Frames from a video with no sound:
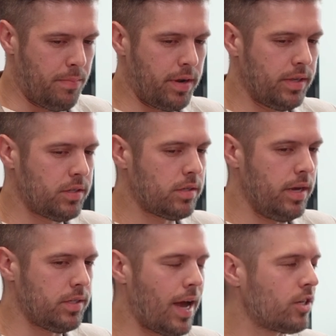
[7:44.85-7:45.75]
but
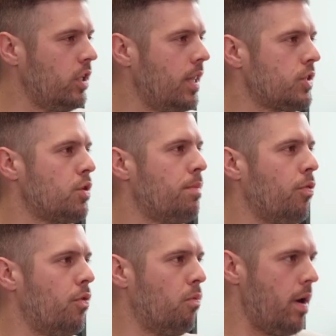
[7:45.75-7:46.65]
it's actually less
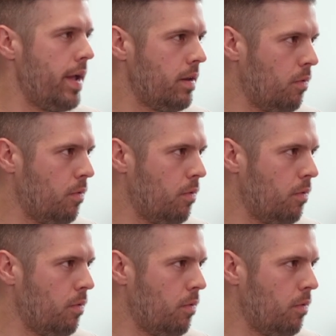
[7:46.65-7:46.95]
about the rate